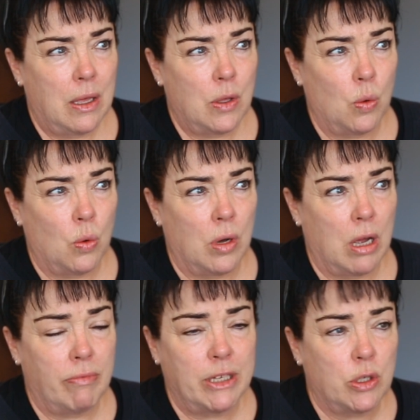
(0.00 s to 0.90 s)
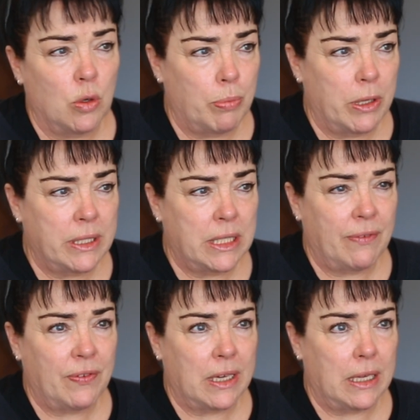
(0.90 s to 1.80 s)
your original birth
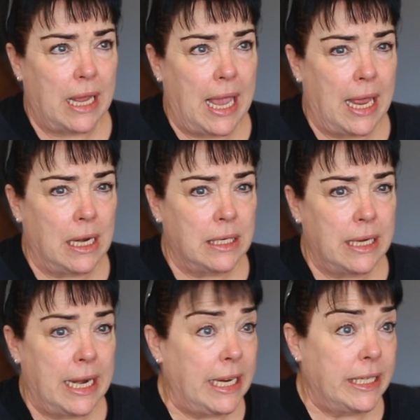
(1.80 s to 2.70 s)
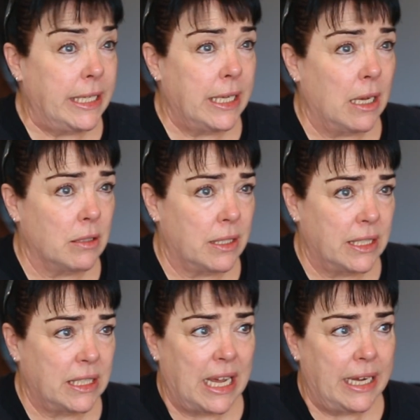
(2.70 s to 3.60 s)
certificate and any details the
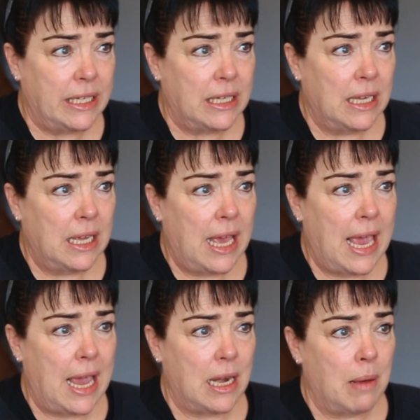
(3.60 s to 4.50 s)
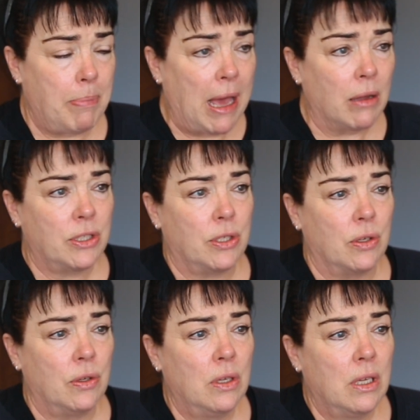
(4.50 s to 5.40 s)
state had about
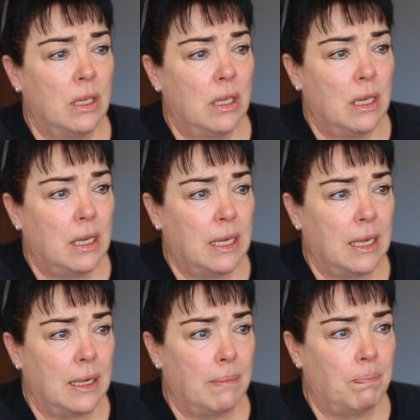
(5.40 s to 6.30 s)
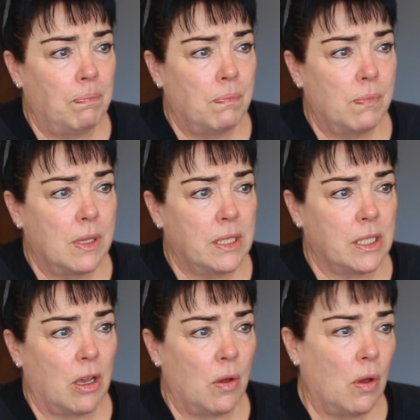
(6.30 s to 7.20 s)
you.
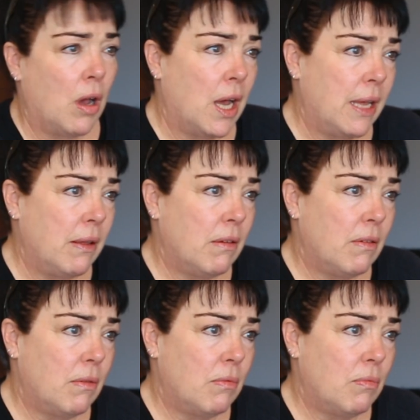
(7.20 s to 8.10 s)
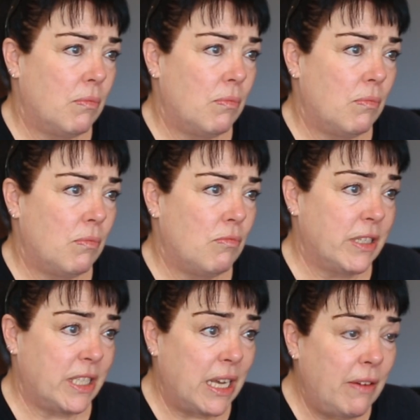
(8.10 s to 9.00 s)
So I
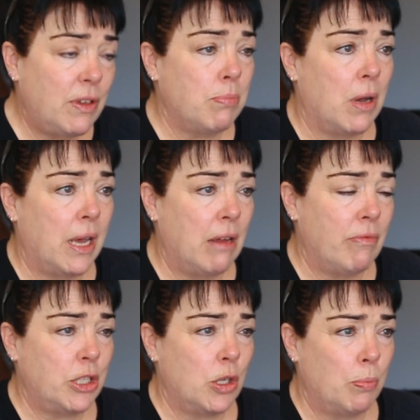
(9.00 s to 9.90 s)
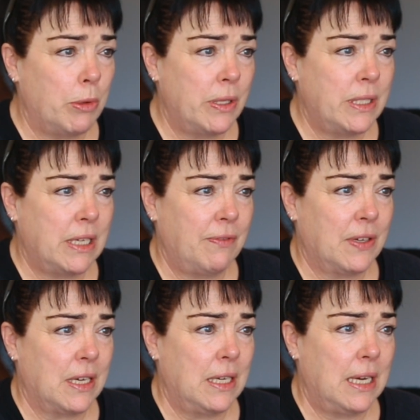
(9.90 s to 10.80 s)
received my original birth
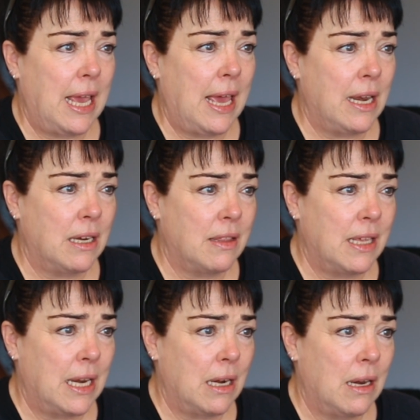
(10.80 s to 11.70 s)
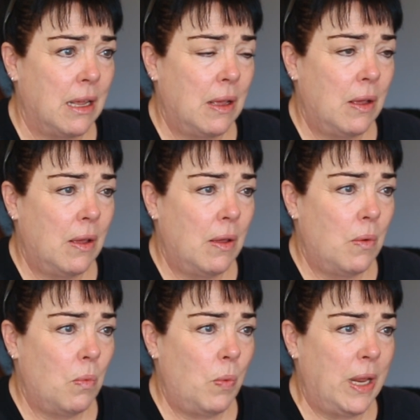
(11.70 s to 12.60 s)
certificate and then
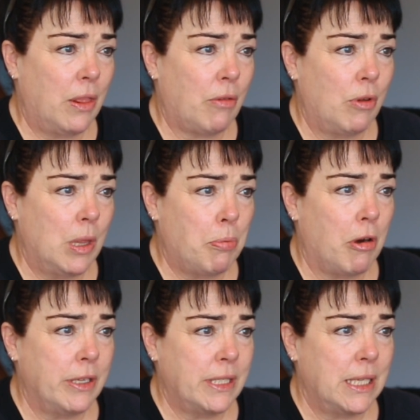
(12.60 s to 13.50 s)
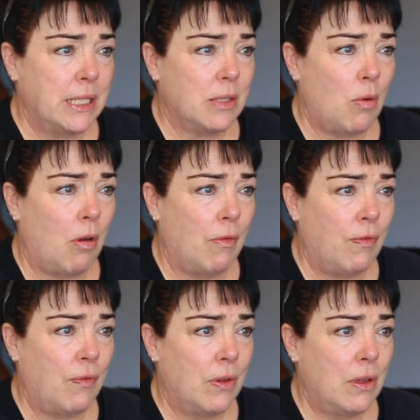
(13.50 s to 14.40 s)
went through the process
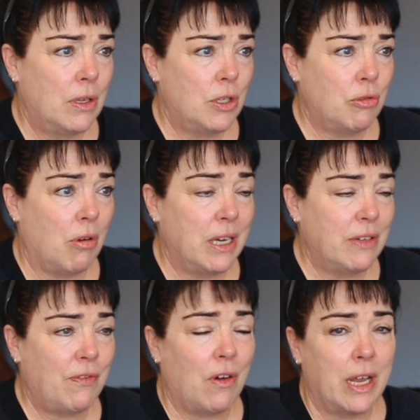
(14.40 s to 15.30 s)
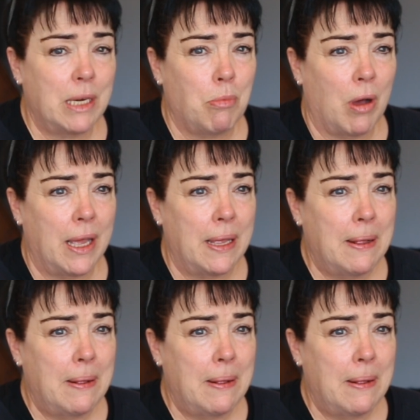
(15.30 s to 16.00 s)
of trying to find my